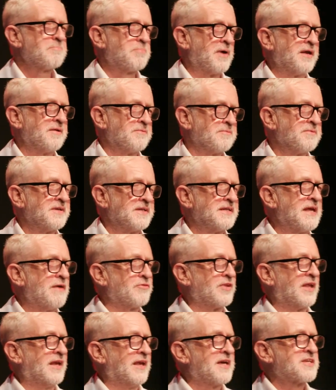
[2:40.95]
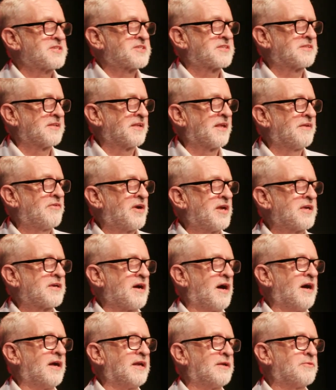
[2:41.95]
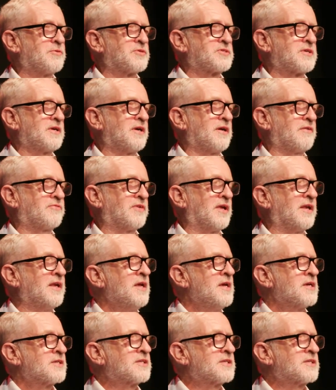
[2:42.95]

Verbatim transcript: But nevertheless, they very kindly reserved it.